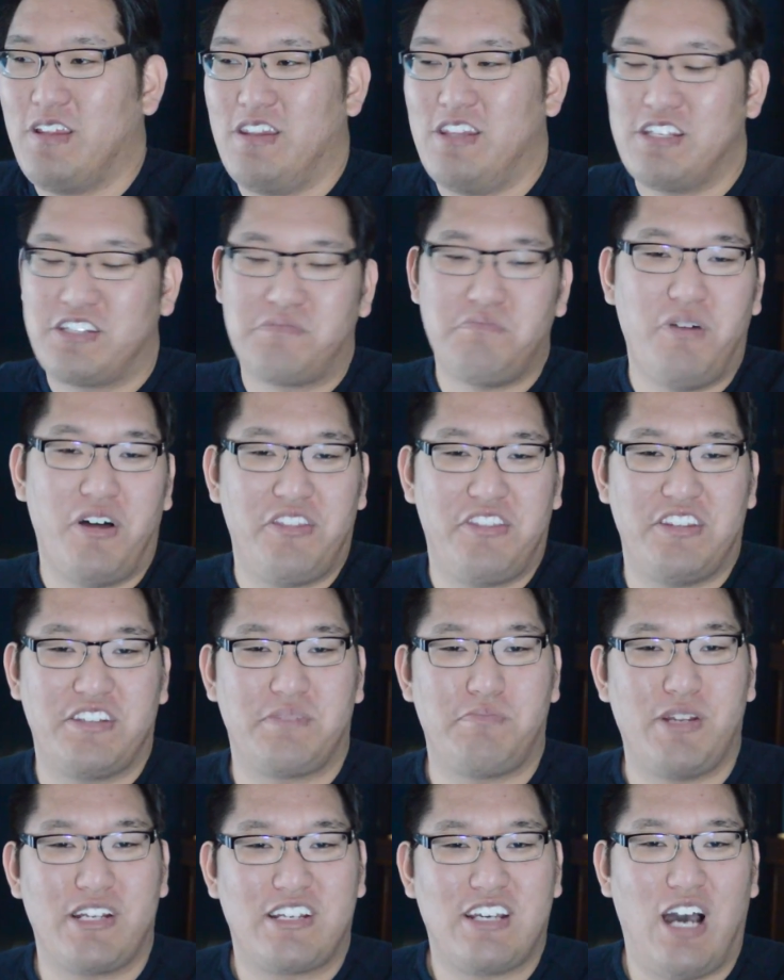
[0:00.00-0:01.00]
This month has
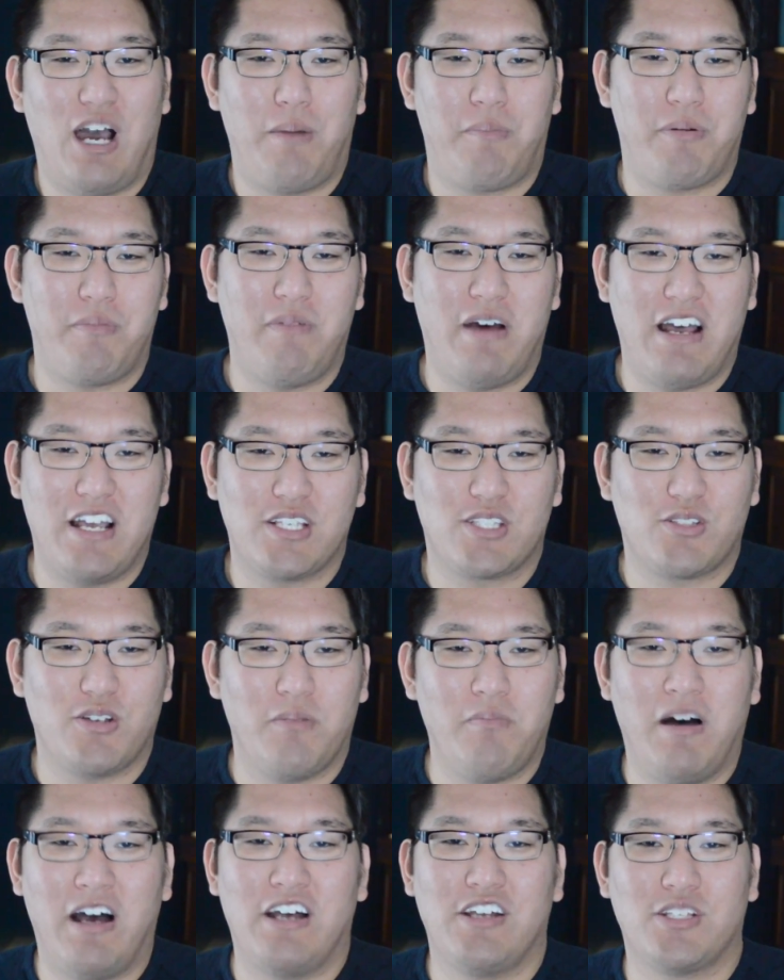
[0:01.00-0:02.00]
been compromised, so I
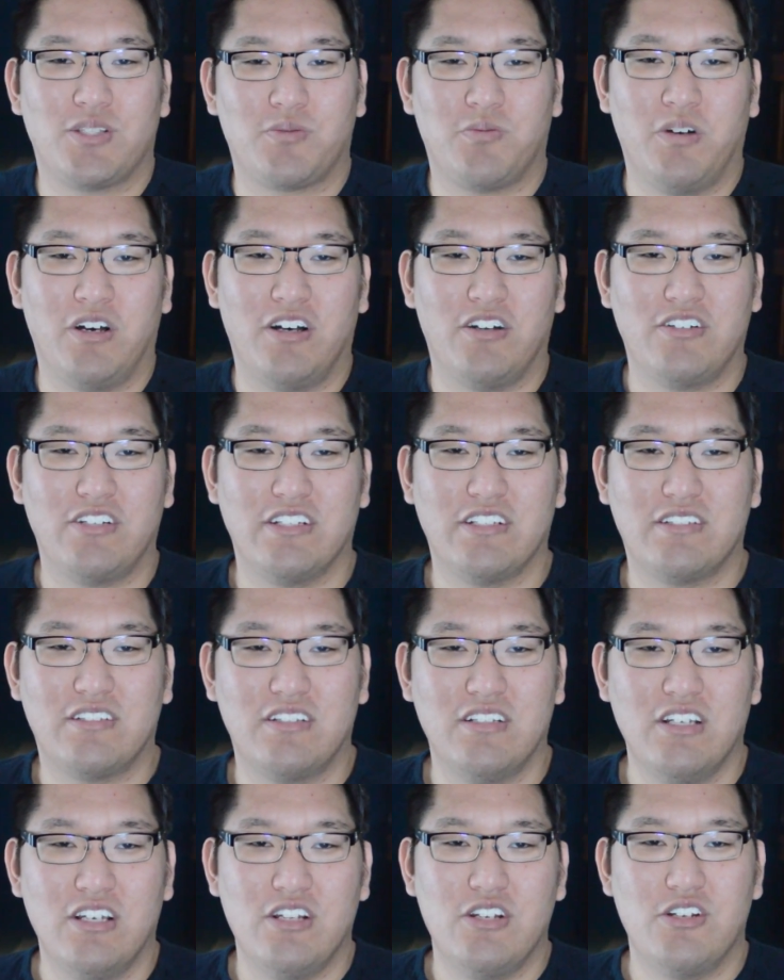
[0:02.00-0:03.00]
might as well just
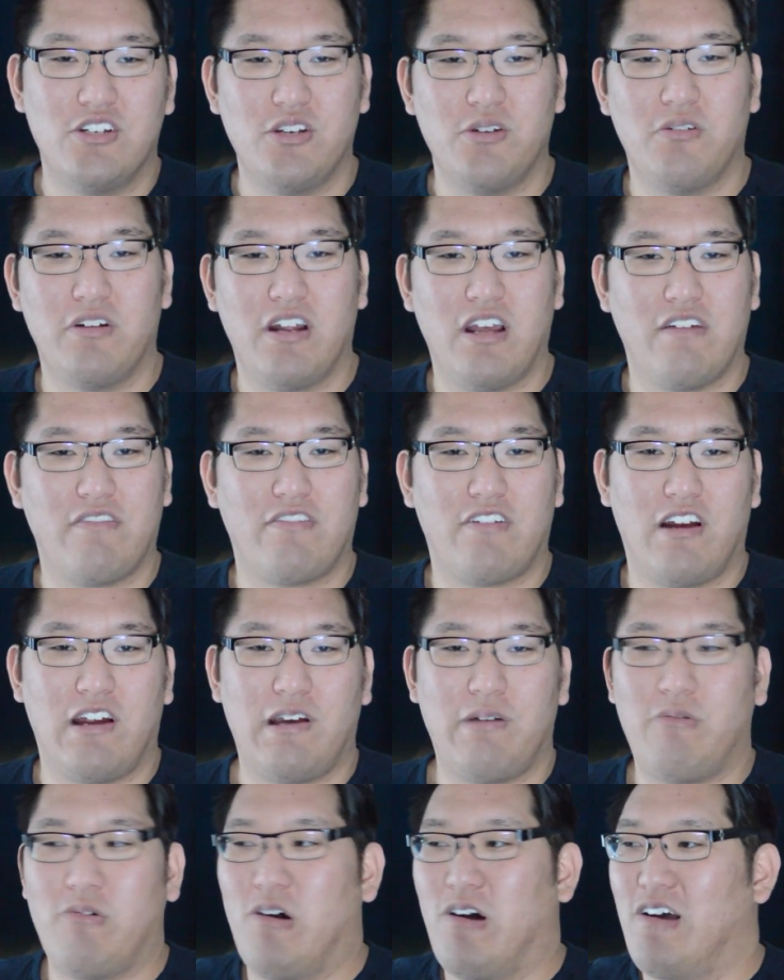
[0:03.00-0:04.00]
do whatever
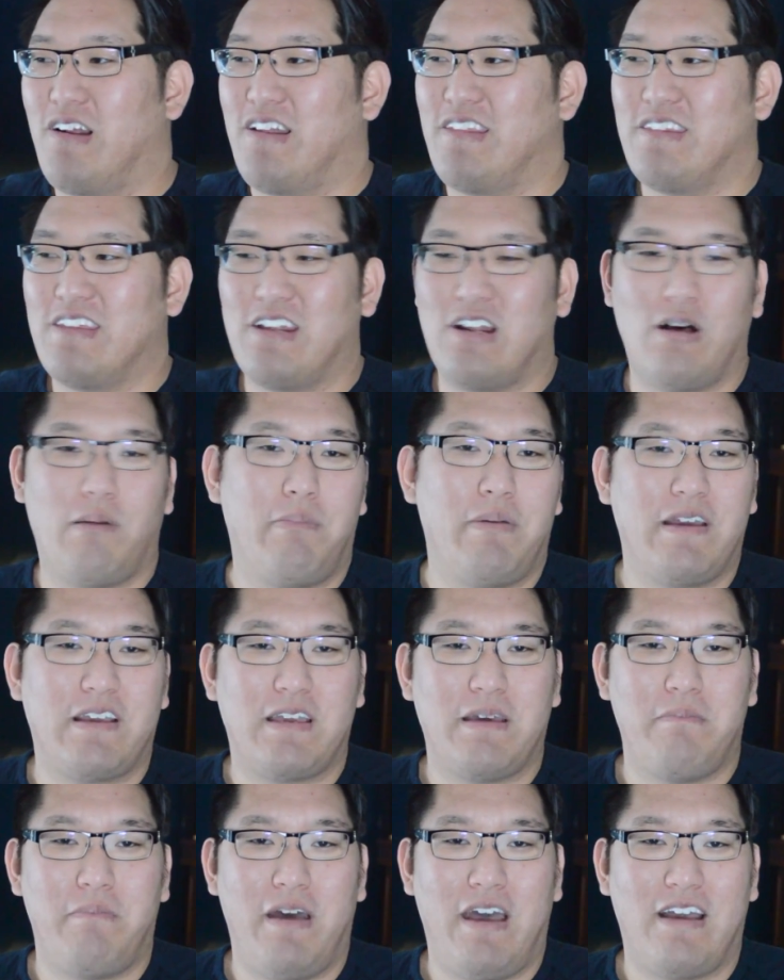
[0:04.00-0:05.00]
I want, and then I'll pick
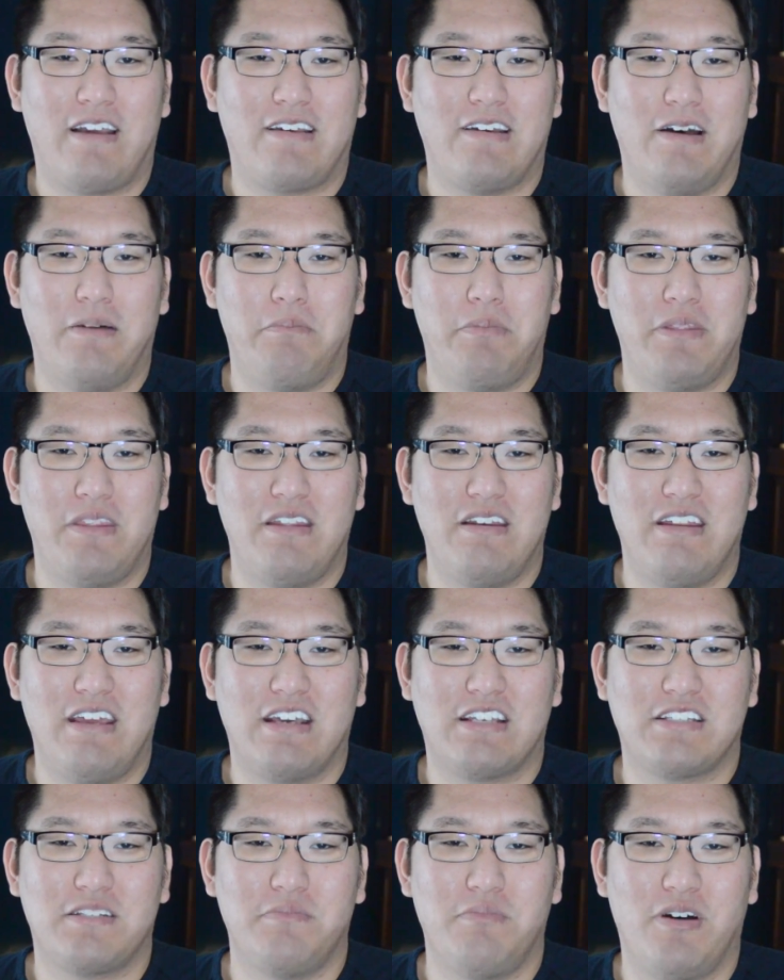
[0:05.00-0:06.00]
it back up in the
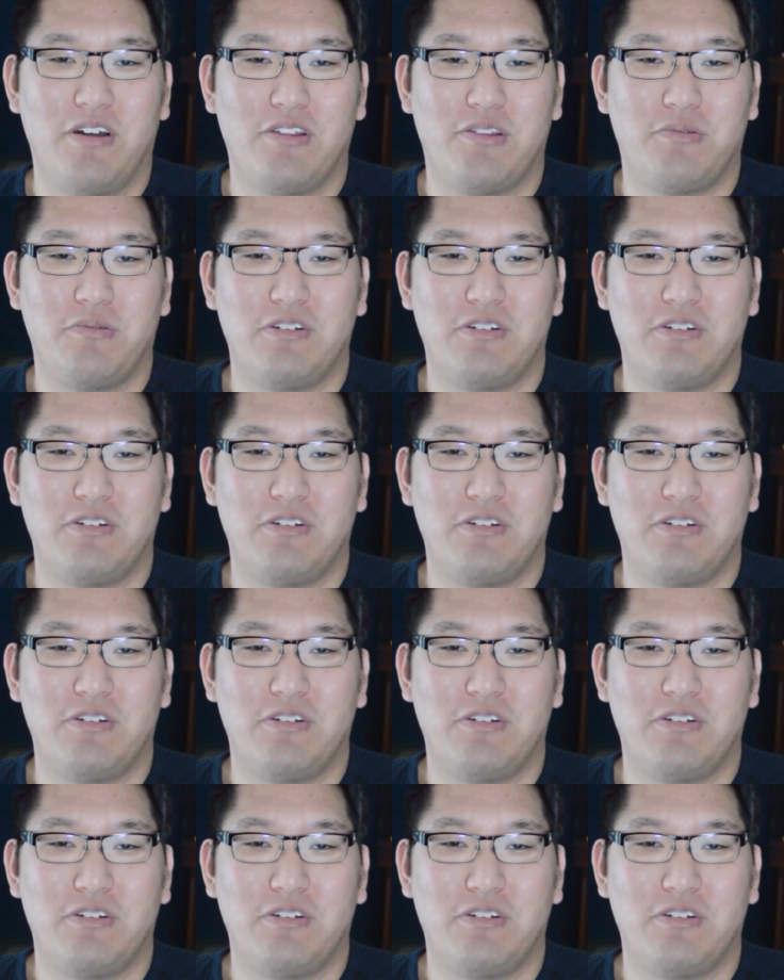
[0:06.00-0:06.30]
next month,